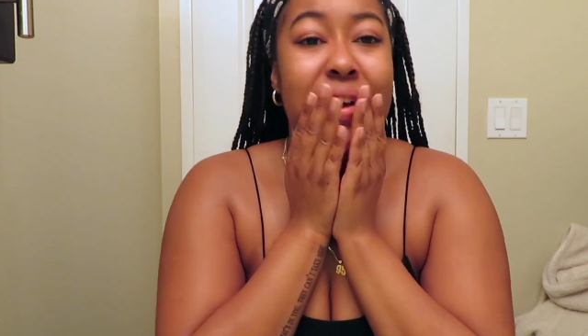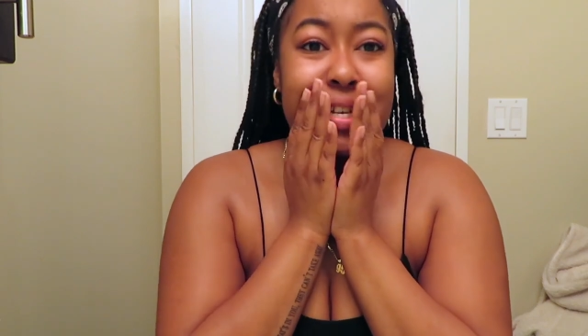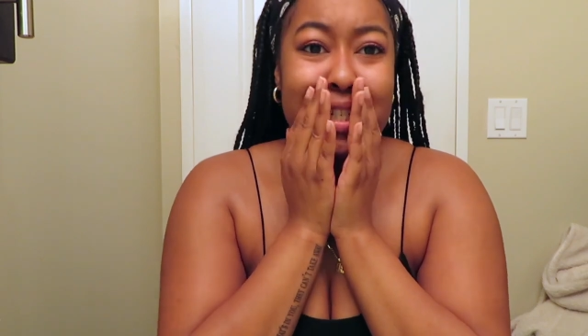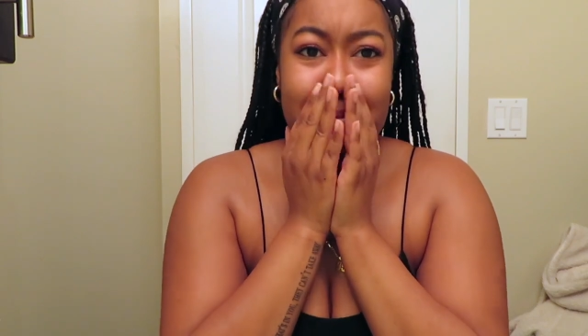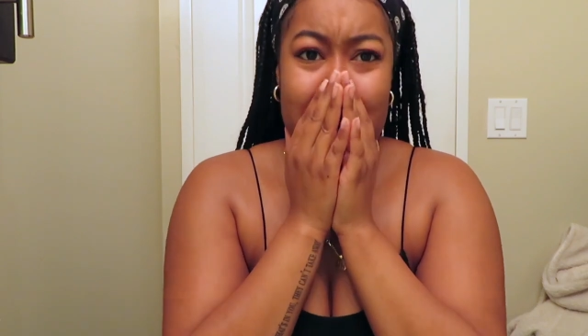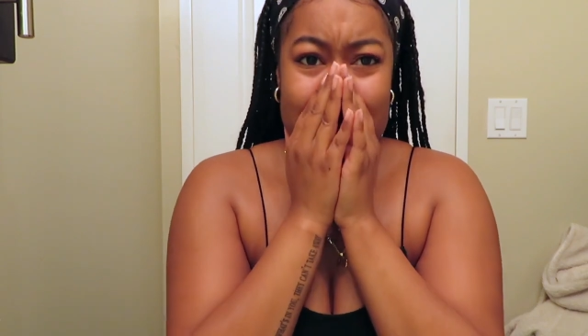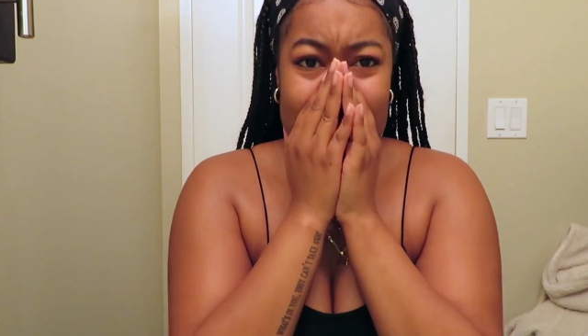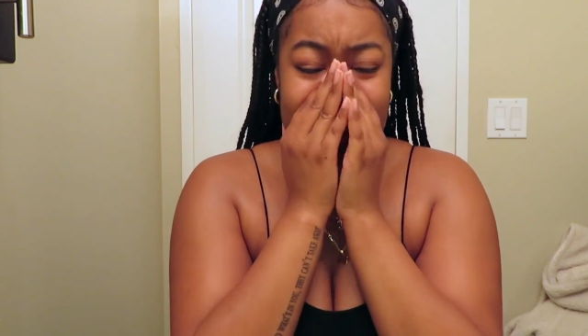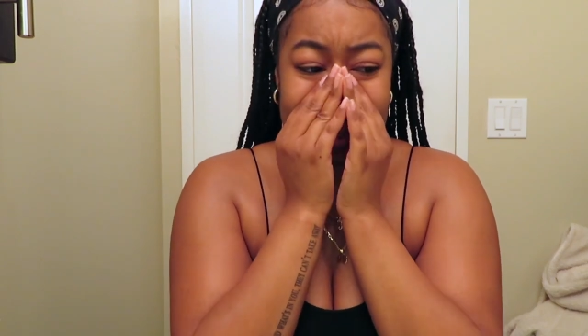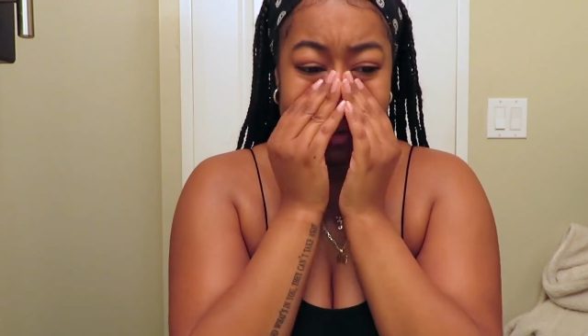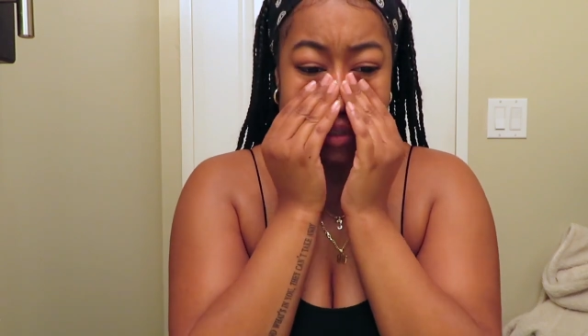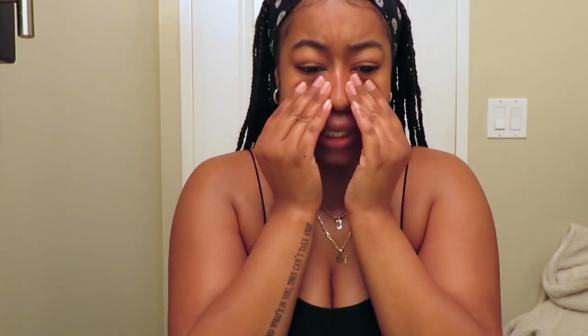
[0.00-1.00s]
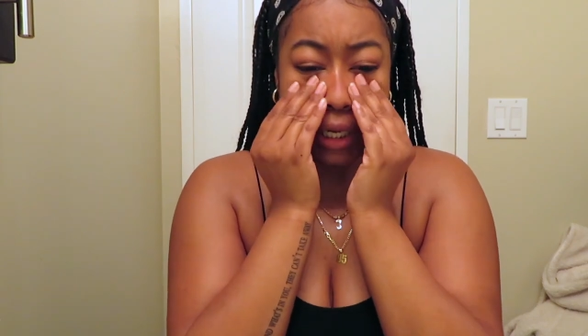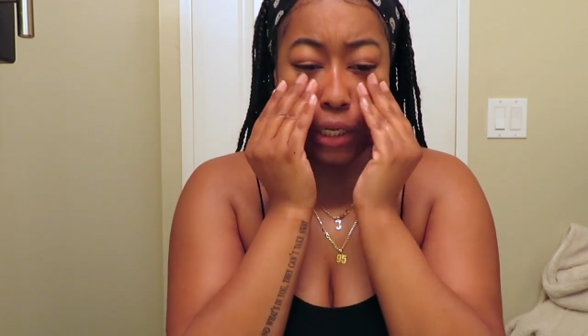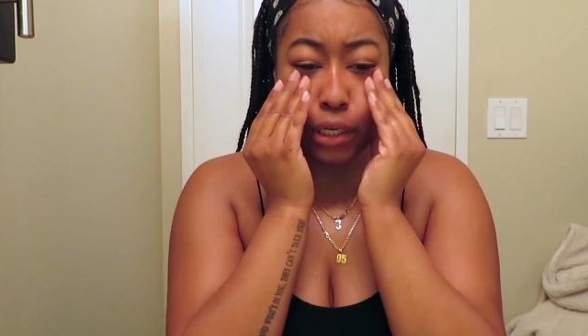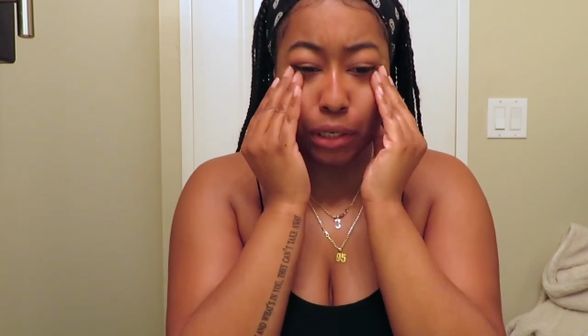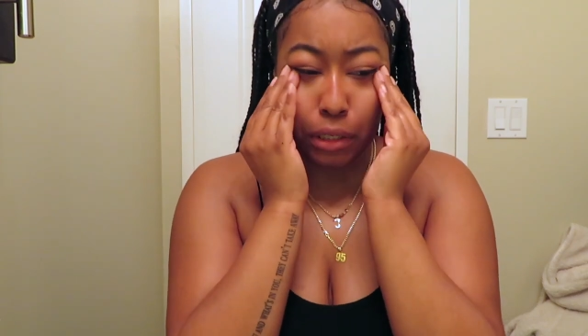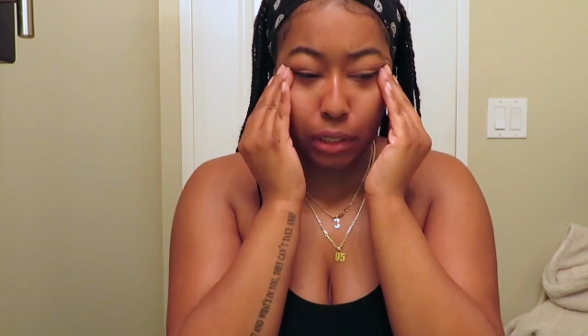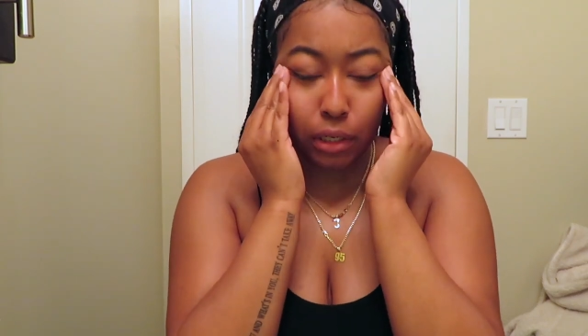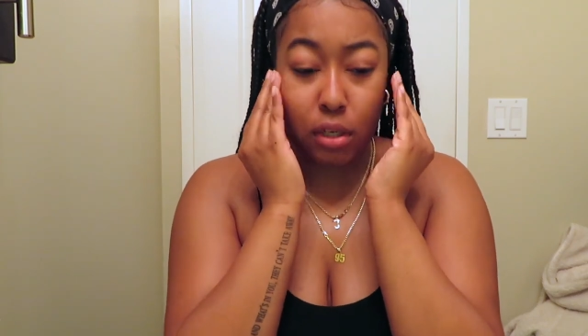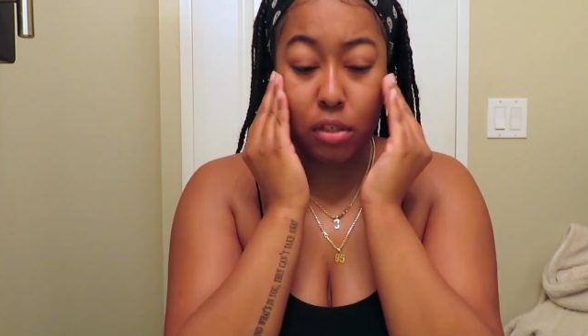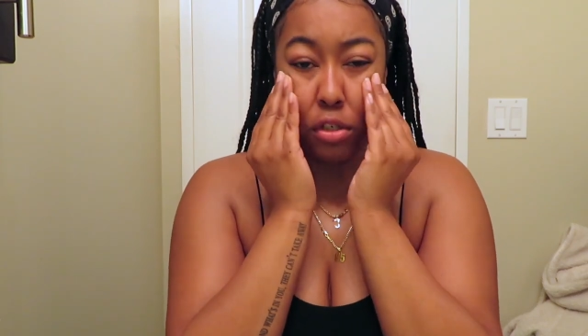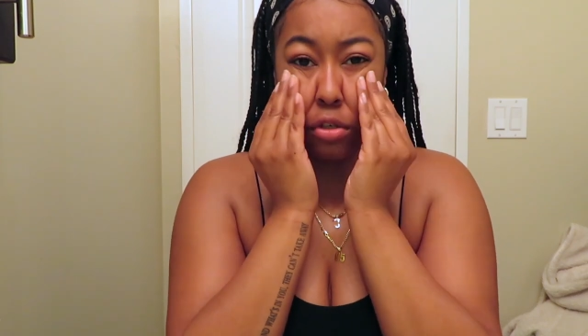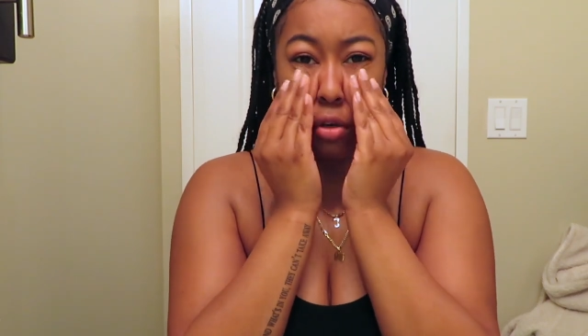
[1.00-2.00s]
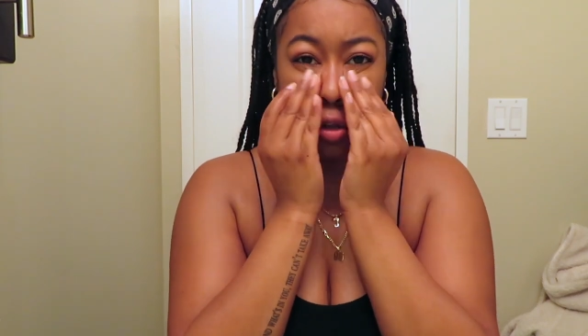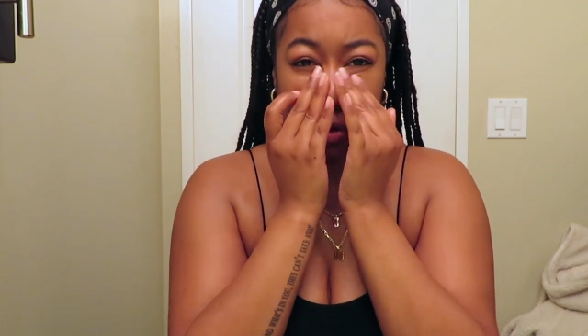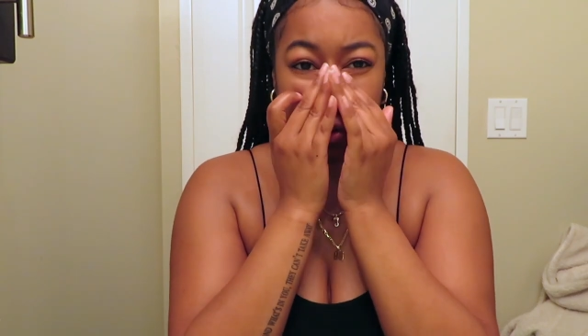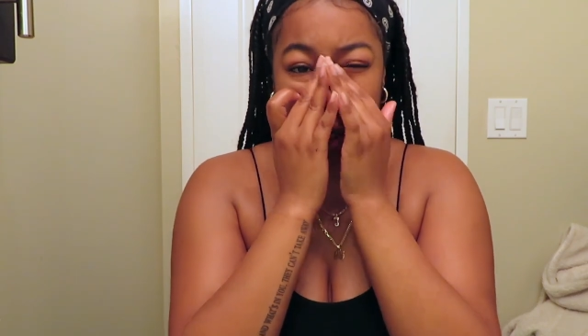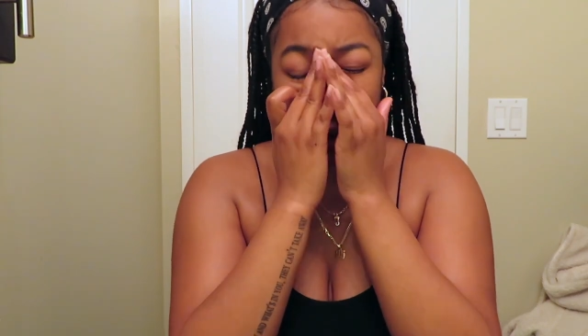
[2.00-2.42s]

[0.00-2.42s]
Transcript: Summertime I use like 2 to 3.